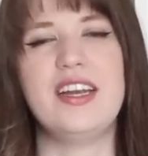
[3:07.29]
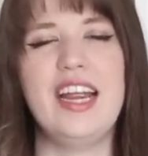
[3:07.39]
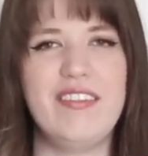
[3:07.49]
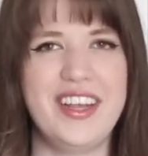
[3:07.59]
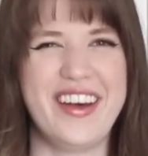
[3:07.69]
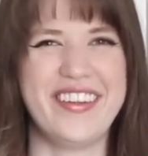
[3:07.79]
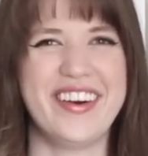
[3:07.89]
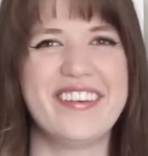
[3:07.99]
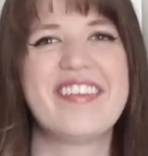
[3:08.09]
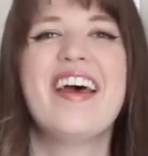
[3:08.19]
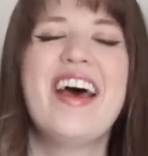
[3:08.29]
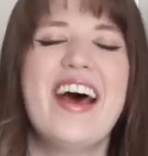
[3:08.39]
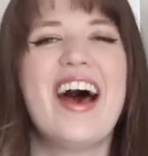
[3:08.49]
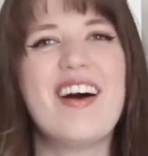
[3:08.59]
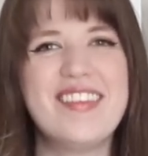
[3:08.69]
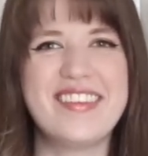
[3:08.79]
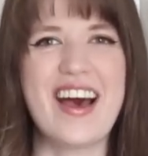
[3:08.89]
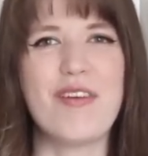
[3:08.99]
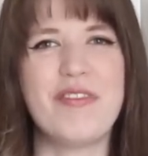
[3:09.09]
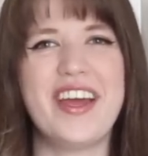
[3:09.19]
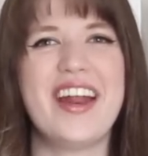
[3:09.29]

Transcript: navy colors of this outfit.